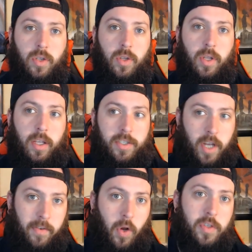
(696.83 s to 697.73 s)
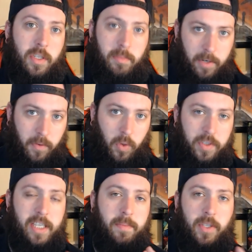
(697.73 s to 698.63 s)
Sovereign Host and the Blood of Vol
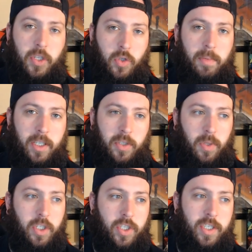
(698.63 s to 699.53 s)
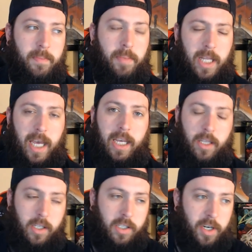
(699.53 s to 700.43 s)
tend to be the two biggest religions in play in the
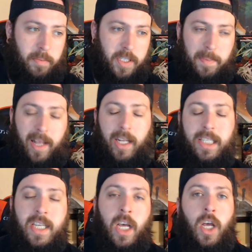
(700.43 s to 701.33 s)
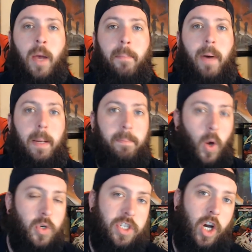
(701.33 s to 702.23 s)
Lhazaar Principalities, but
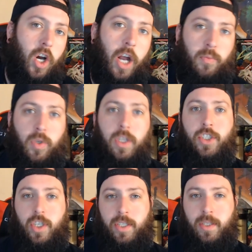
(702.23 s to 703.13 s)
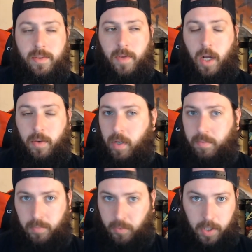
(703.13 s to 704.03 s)
most are unreligious.
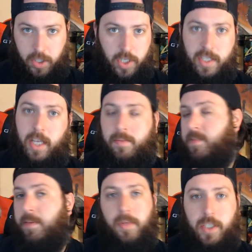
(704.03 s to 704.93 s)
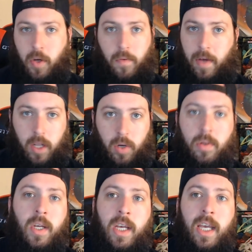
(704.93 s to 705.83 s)
They simply don't follow
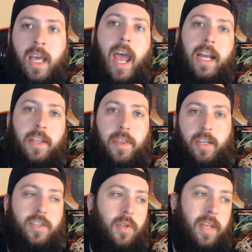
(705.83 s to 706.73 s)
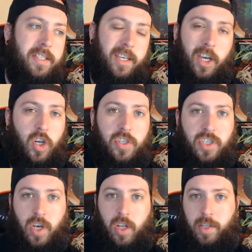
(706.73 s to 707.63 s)
anything. So that's like a good
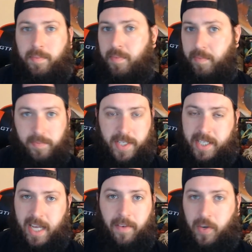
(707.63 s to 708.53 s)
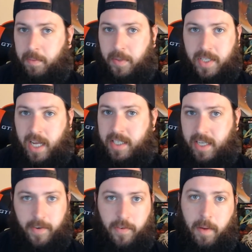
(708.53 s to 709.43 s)
solid 70%,
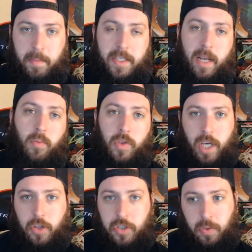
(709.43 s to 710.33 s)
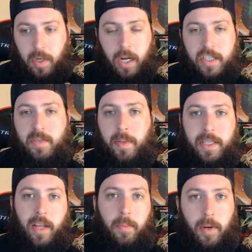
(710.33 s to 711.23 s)
75%, where the other two are kind of split
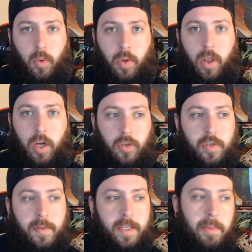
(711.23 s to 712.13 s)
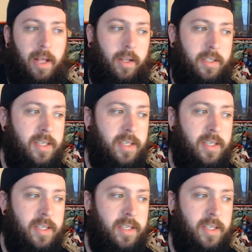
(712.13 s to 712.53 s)
down the middle along those principalities.